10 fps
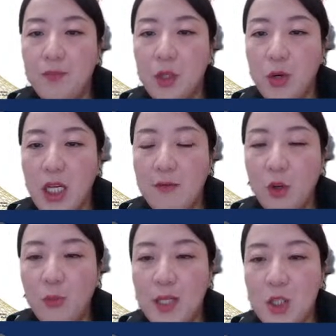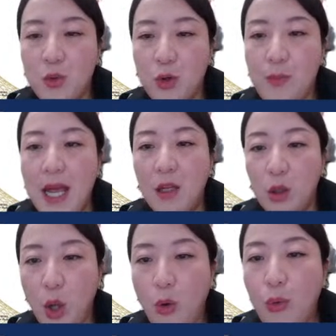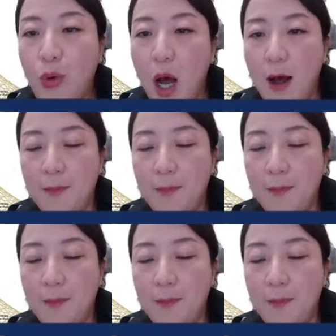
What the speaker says: green involvement group and low